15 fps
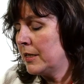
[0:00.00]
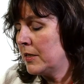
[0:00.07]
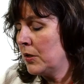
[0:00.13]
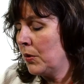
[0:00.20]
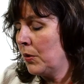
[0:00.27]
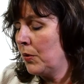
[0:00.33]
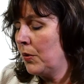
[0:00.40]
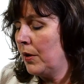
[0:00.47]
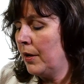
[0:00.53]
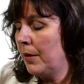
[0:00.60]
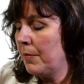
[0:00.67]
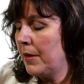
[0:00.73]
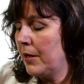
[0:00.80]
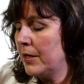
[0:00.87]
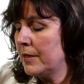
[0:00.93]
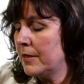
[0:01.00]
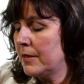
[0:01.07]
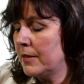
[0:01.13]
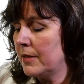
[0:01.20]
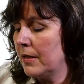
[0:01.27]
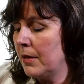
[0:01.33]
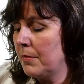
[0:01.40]
So there
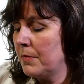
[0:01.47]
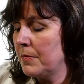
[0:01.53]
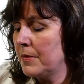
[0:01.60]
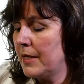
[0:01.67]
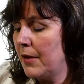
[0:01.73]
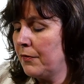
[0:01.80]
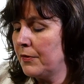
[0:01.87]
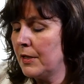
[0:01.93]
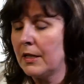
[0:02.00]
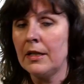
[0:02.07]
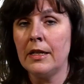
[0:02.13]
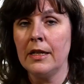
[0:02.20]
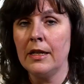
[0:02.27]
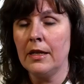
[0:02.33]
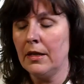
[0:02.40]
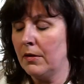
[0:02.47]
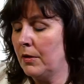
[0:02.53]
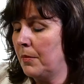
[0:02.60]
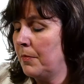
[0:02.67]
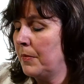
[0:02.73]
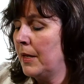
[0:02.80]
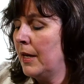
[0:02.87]
is definitely
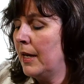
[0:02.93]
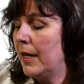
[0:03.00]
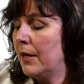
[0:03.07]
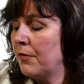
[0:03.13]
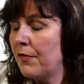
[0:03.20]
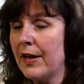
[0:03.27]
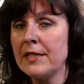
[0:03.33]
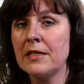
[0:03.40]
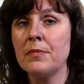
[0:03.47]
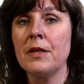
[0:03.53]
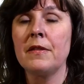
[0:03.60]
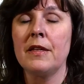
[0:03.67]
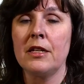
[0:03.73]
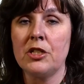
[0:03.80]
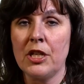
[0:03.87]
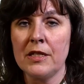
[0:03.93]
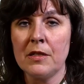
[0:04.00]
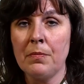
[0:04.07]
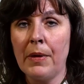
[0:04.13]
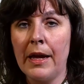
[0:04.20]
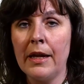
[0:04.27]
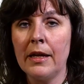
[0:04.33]
investment that
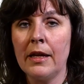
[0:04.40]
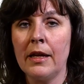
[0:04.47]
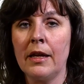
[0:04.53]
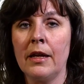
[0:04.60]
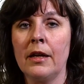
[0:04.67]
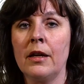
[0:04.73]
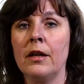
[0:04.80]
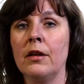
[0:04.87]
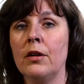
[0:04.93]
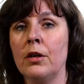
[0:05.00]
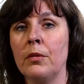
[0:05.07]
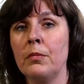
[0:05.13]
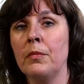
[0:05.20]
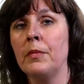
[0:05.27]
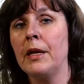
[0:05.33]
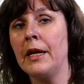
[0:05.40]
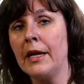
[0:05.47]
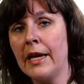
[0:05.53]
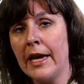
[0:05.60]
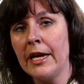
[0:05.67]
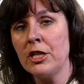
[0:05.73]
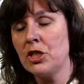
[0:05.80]
just banking
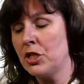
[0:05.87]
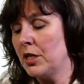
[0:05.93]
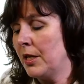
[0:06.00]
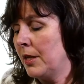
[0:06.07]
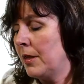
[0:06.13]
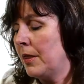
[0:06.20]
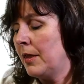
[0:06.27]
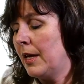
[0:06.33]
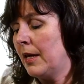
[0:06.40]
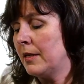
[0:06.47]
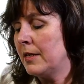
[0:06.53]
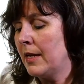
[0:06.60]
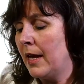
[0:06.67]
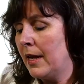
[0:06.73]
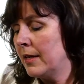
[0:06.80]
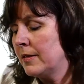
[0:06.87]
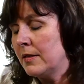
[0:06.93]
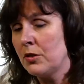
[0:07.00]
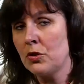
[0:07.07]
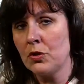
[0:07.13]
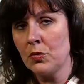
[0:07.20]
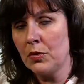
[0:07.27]
engage in that has
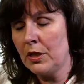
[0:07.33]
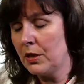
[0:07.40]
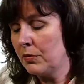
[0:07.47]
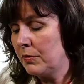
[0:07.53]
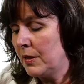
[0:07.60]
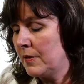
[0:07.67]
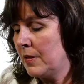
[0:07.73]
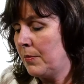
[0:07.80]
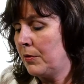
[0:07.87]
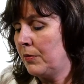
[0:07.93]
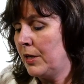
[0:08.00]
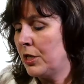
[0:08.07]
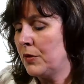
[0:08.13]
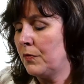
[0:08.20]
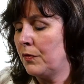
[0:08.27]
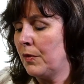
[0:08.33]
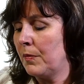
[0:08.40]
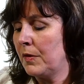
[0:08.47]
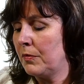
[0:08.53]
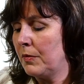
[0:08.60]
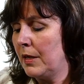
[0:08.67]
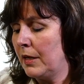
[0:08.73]
a 2-degree separation from
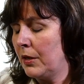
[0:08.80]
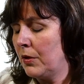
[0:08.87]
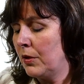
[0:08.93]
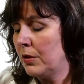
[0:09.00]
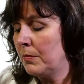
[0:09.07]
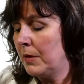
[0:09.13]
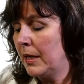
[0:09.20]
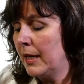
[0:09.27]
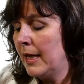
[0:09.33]
the real economy.